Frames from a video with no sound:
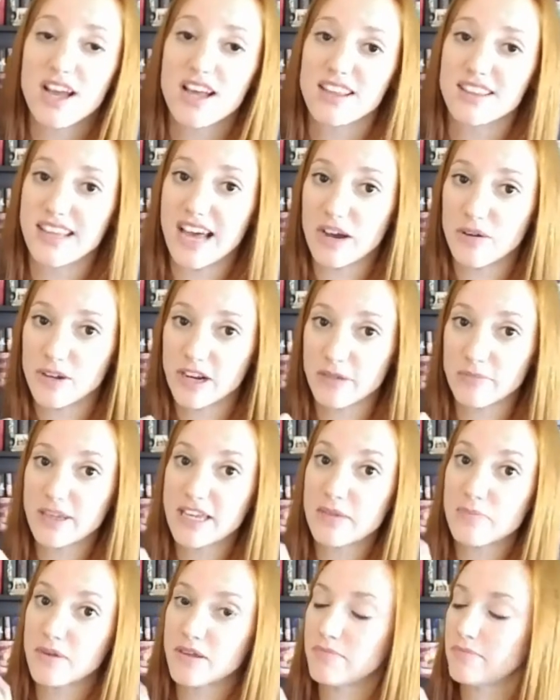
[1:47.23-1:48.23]
That one I'm
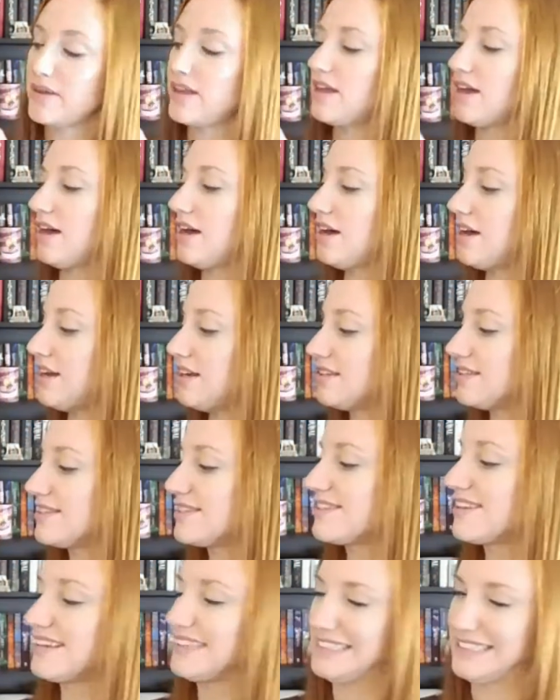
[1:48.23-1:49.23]
keeping
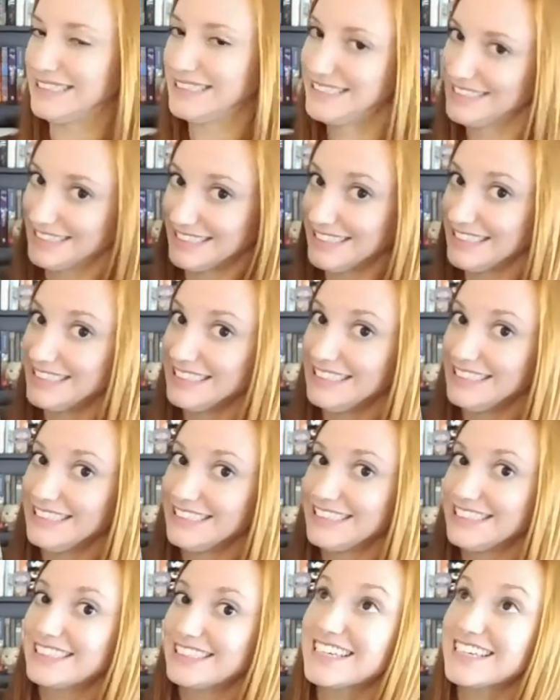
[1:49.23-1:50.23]
because
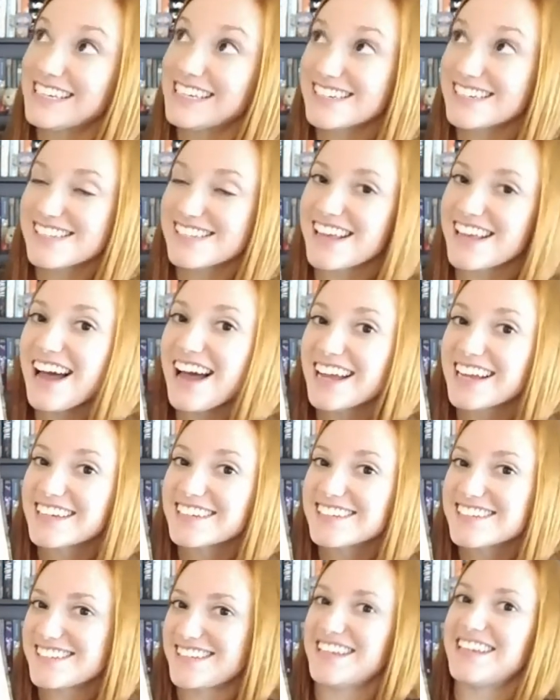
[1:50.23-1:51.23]
it's
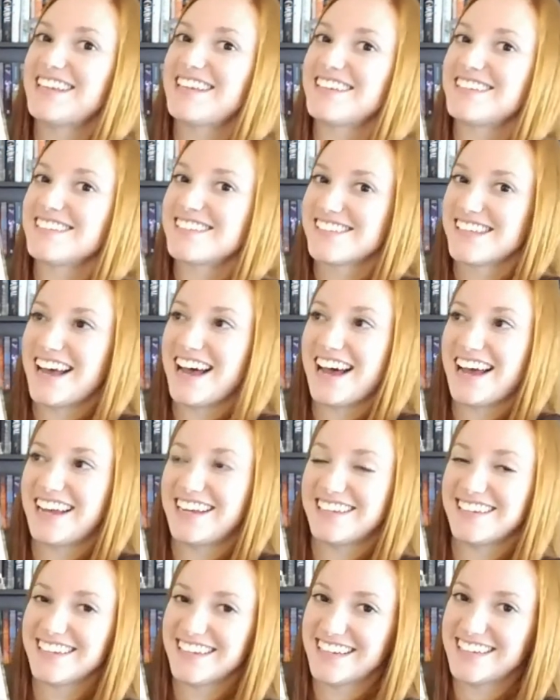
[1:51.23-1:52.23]
signed
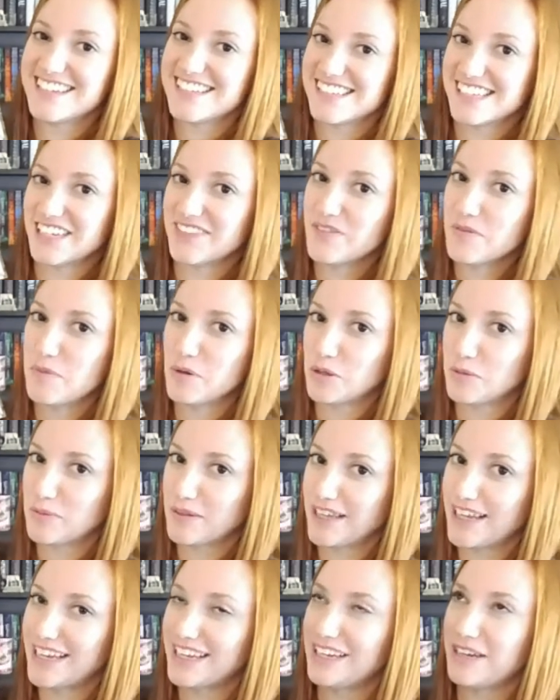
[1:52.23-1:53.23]
inside instead of a book
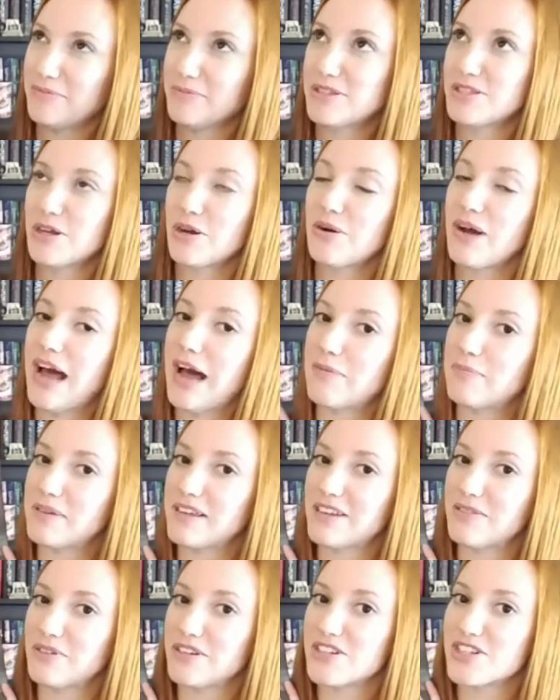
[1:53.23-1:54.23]
plate, and I'm so
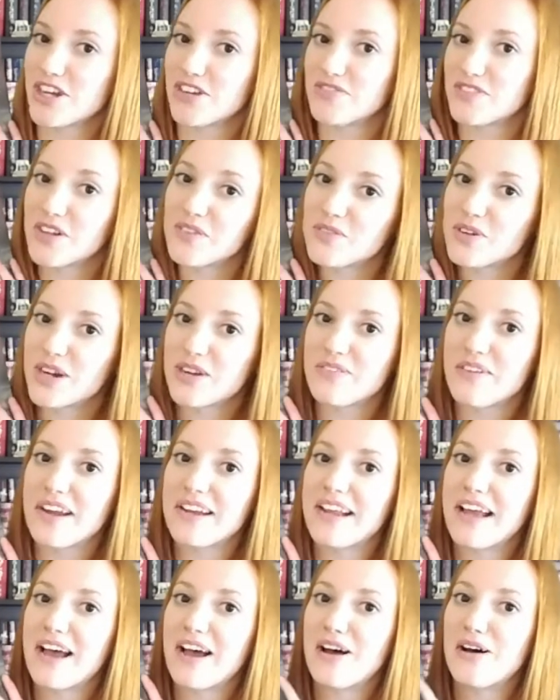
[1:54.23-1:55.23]
happy with Shelf Love Crate
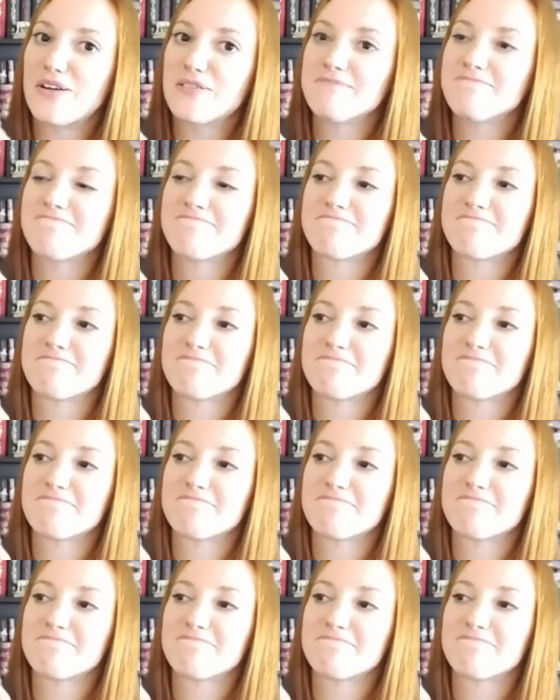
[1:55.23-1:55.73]
right now.